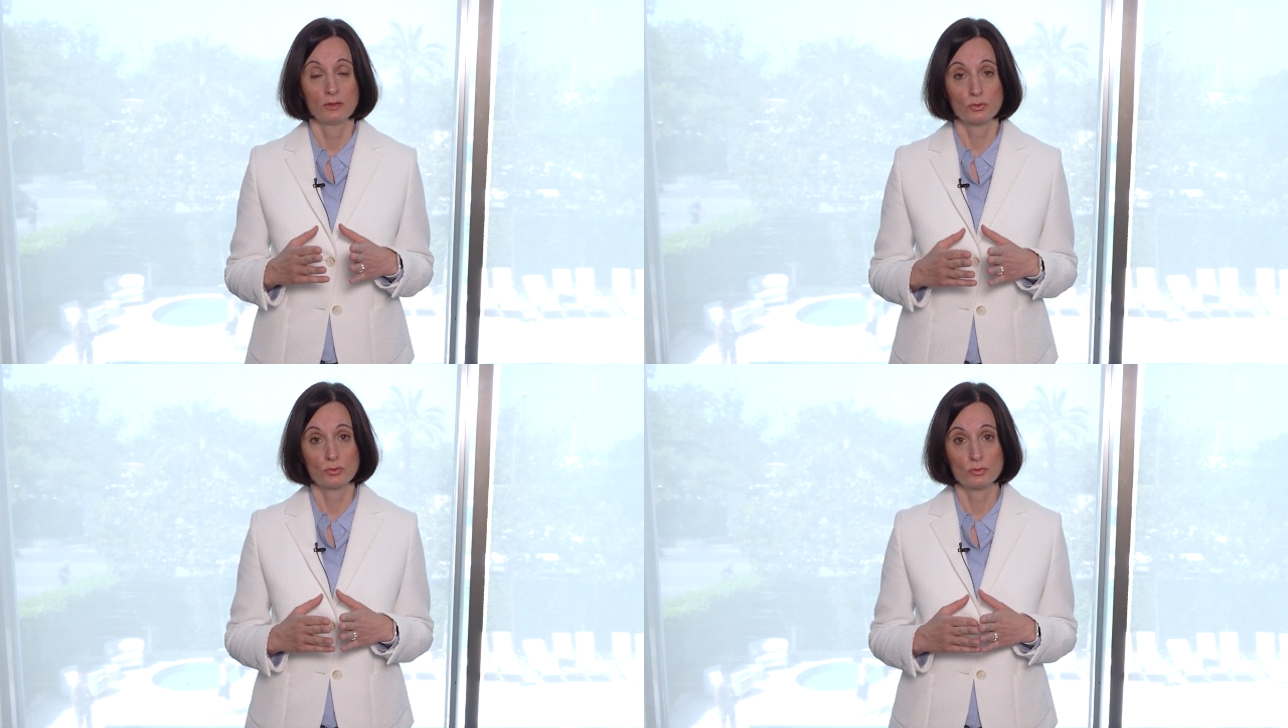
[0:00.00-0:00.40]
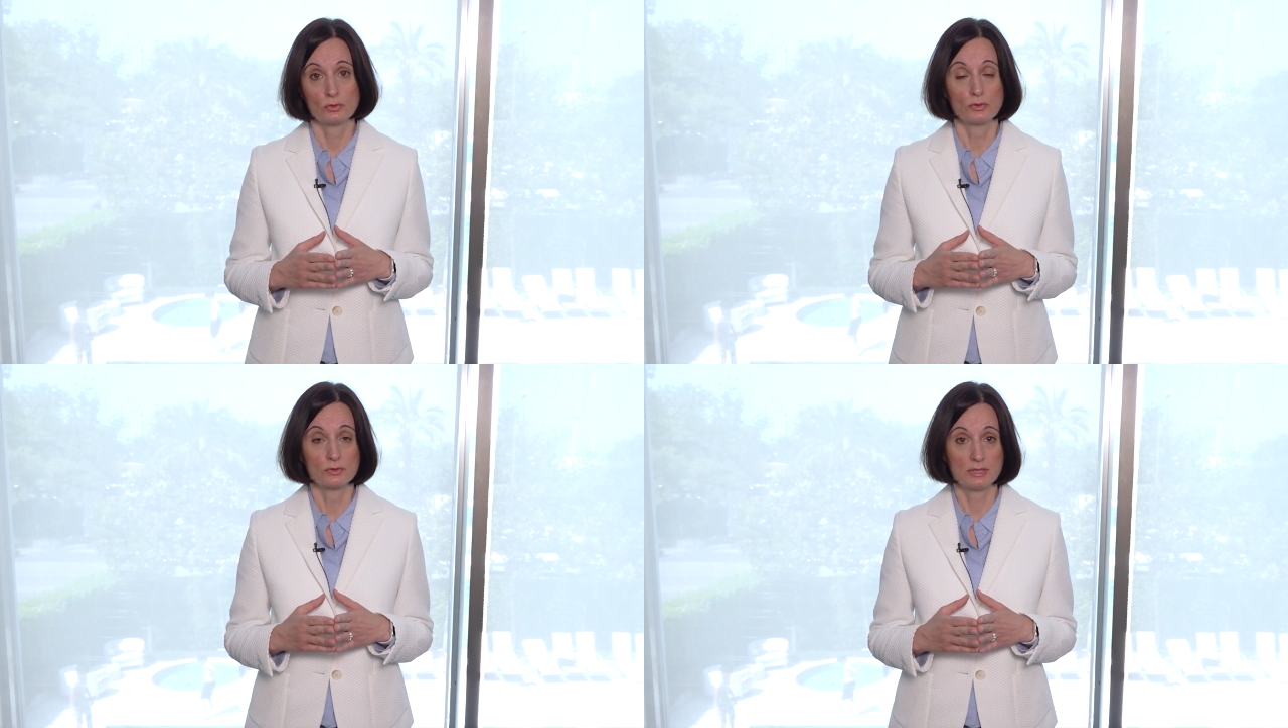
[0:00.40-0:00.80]
you
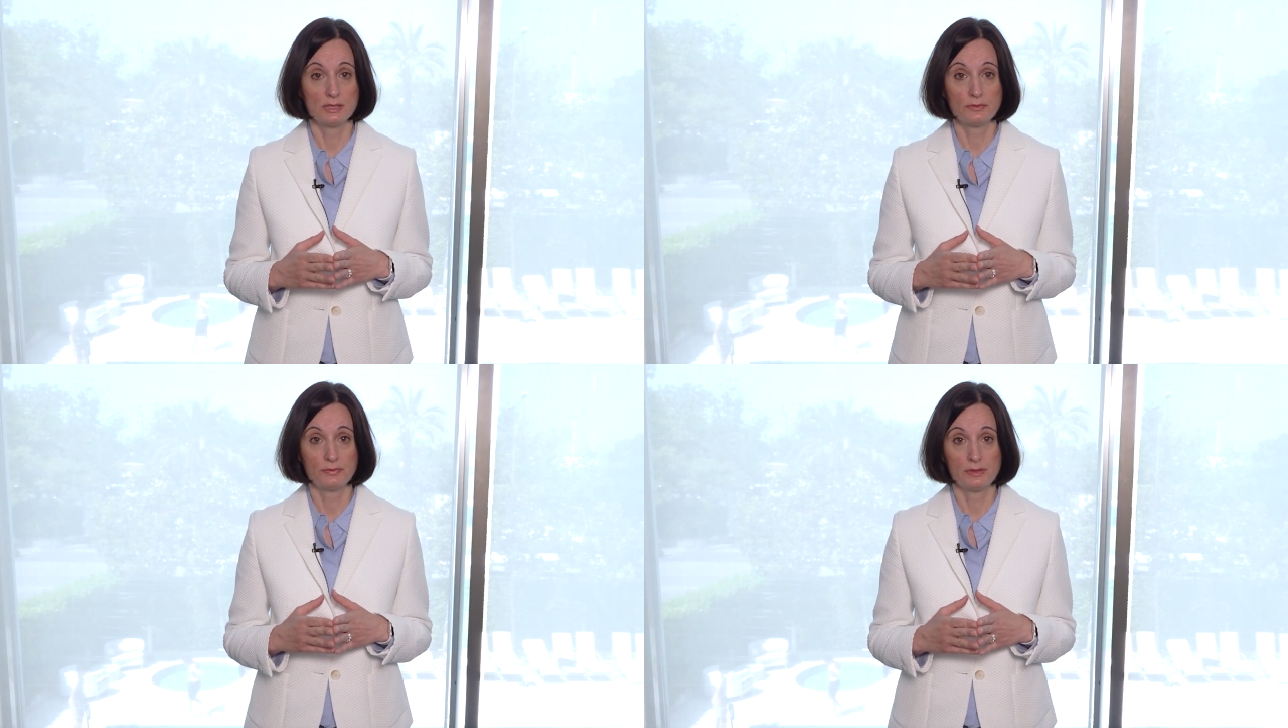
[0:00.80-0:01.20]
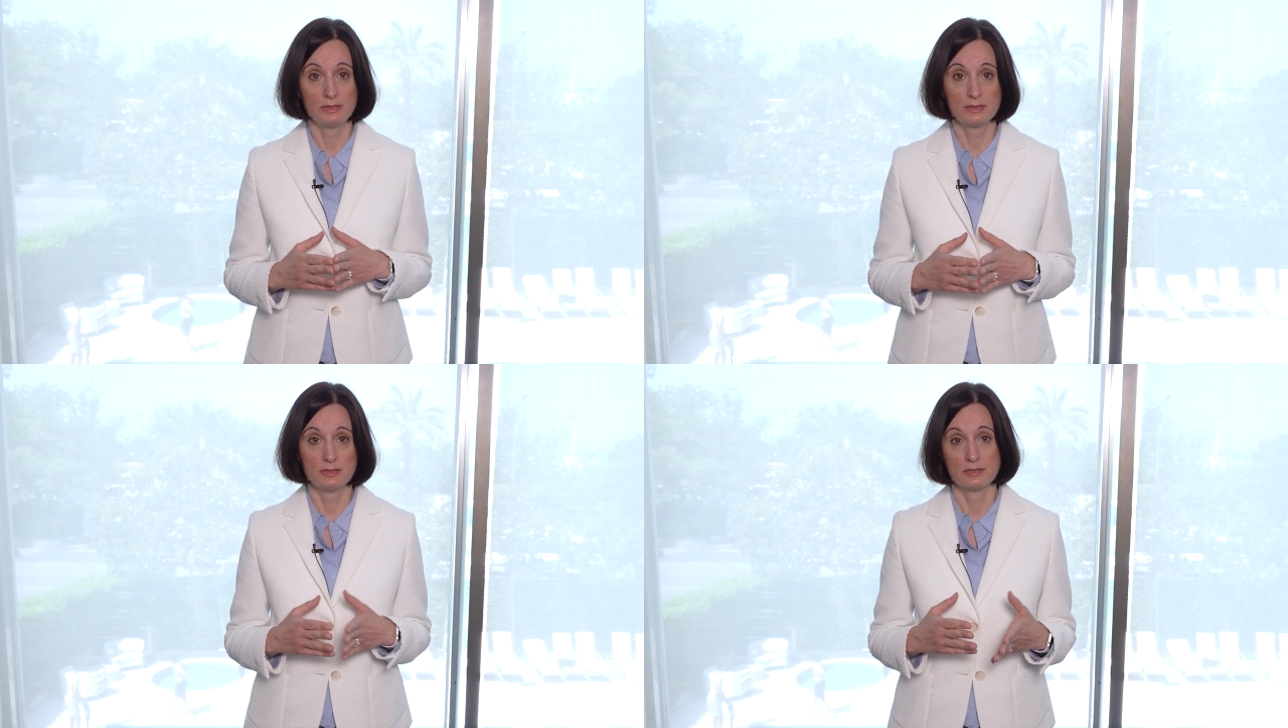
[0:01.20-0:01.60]
should consider
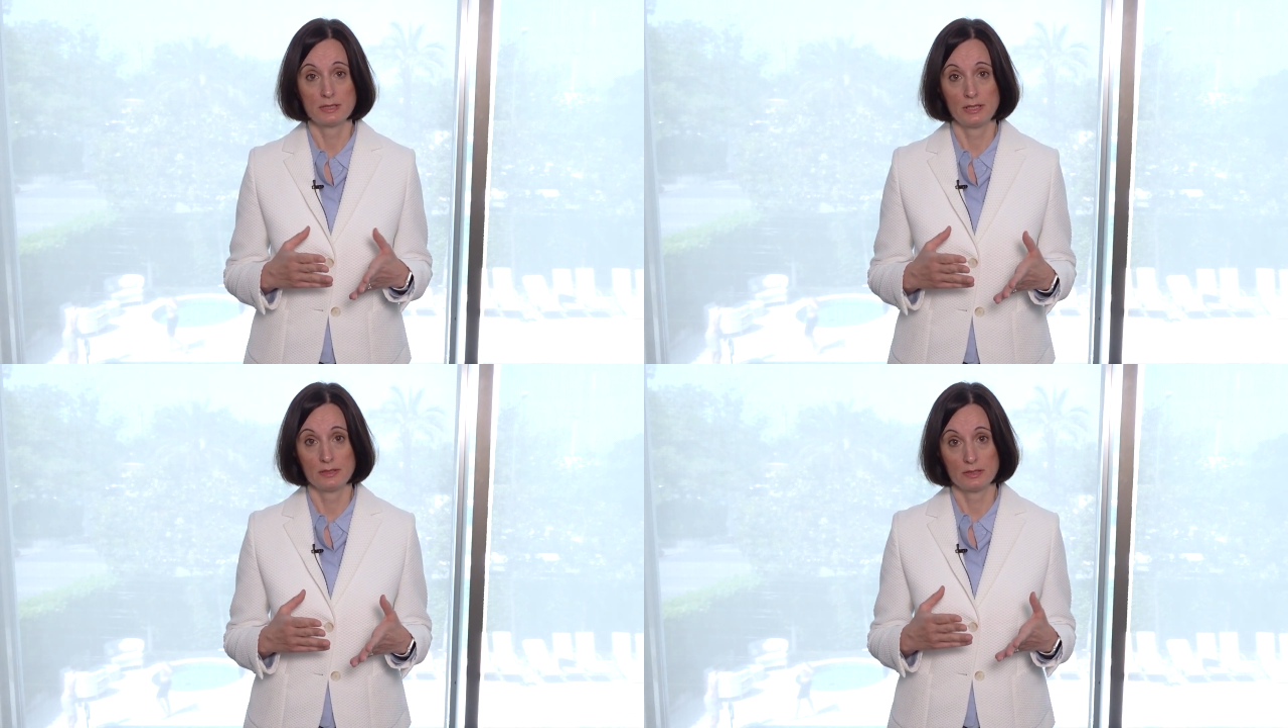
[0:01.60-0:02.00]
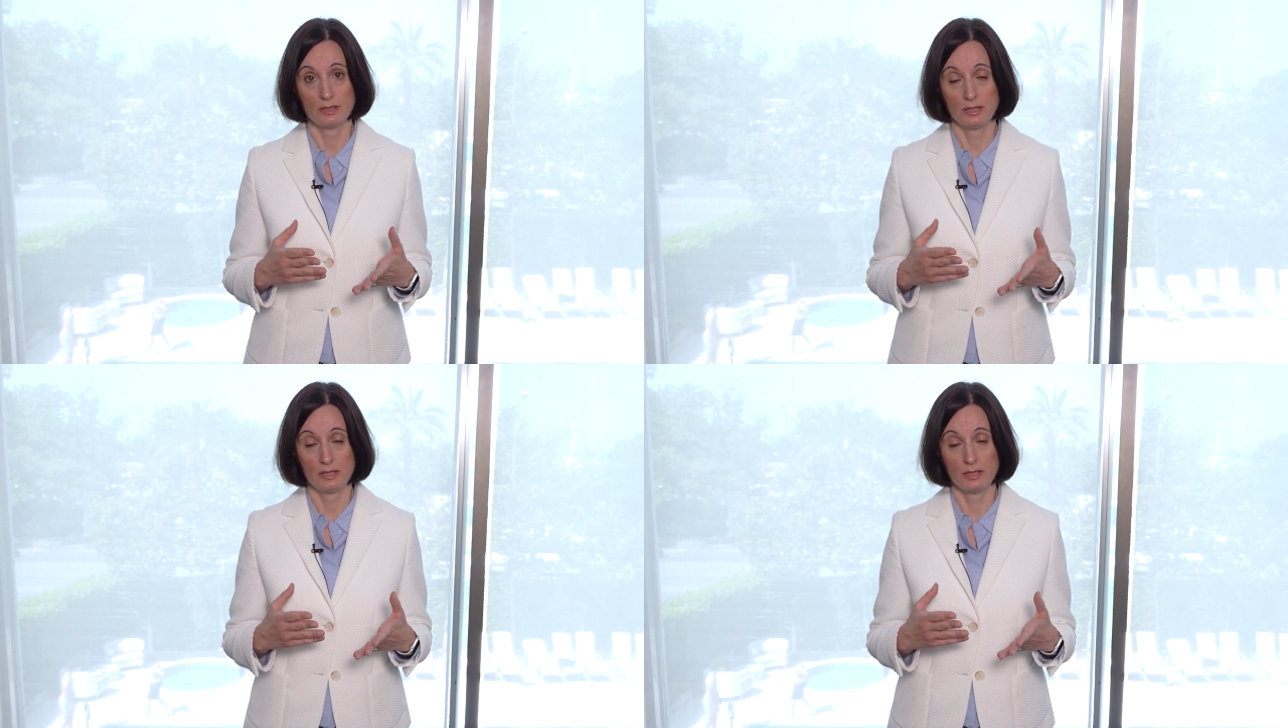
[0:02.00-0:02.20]
first the child's